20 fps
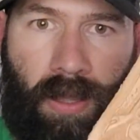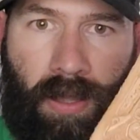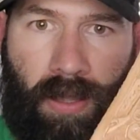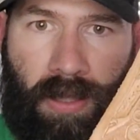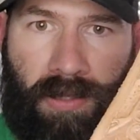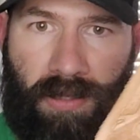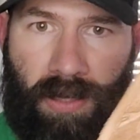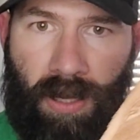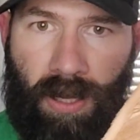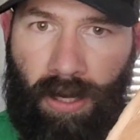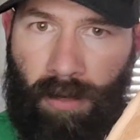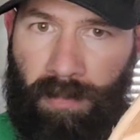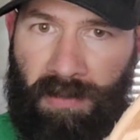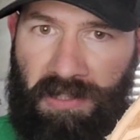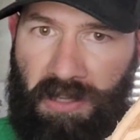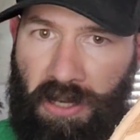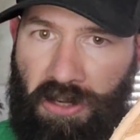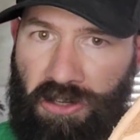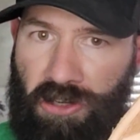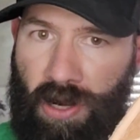is
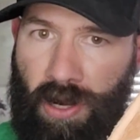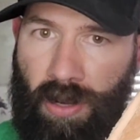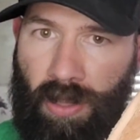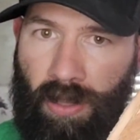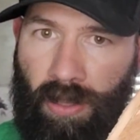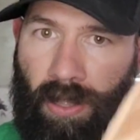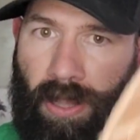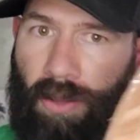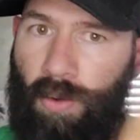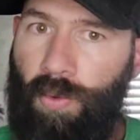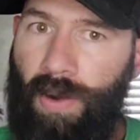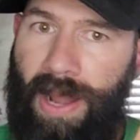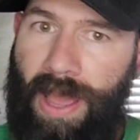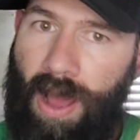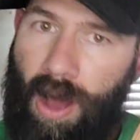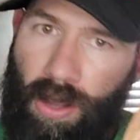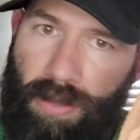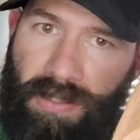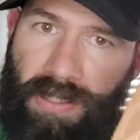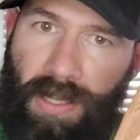100% drawn on leather. What I
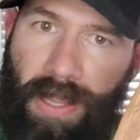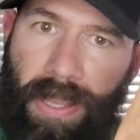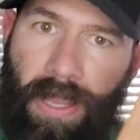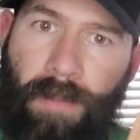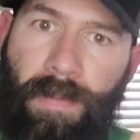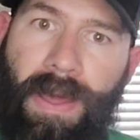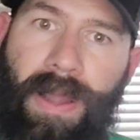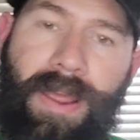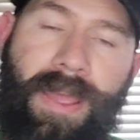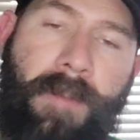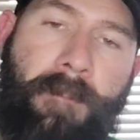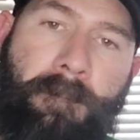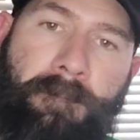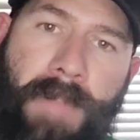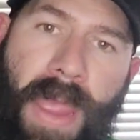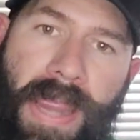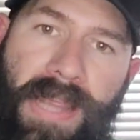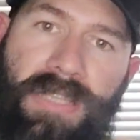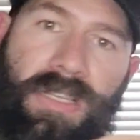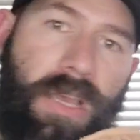also like about it, it
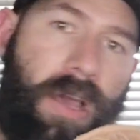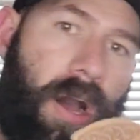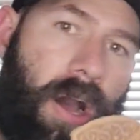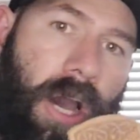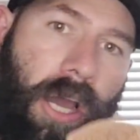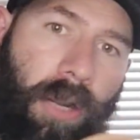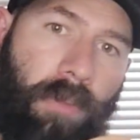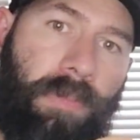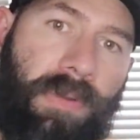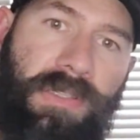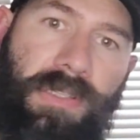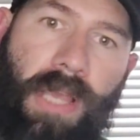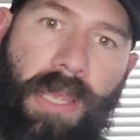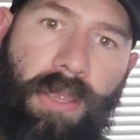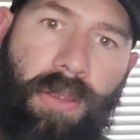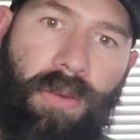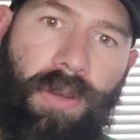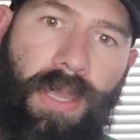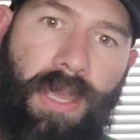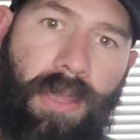makes it
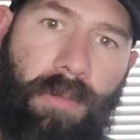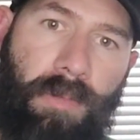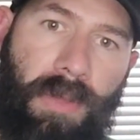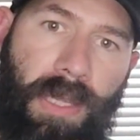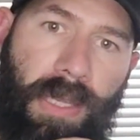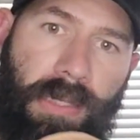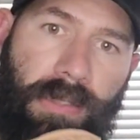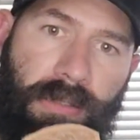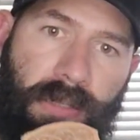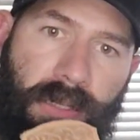100% unique because